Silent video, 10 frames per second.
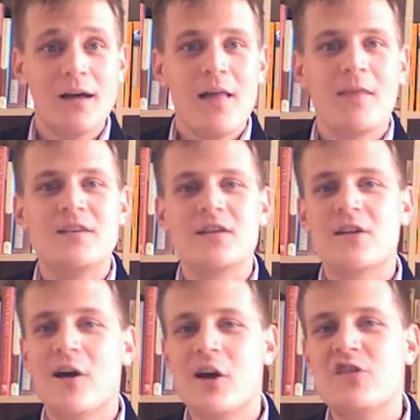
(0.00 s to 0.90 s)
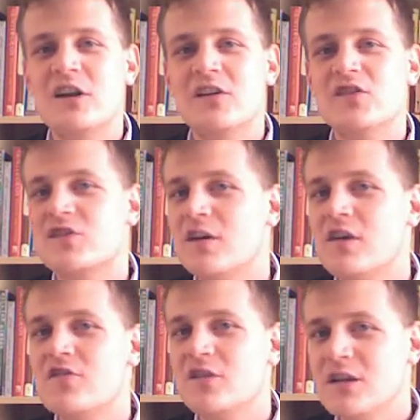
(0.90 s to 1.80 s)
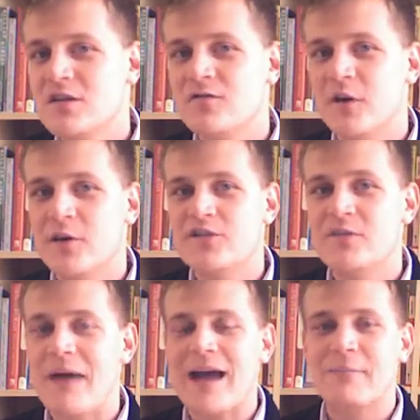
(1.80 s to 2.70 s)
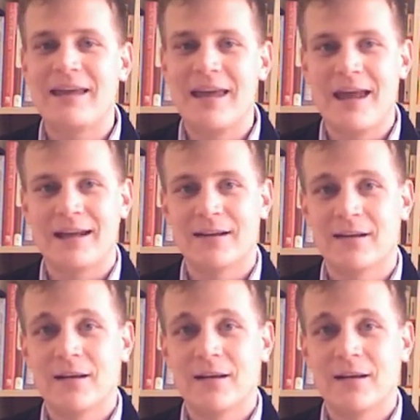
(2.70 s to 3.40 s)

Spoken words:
that's encouraging discouraged Clinton voters to back McCain.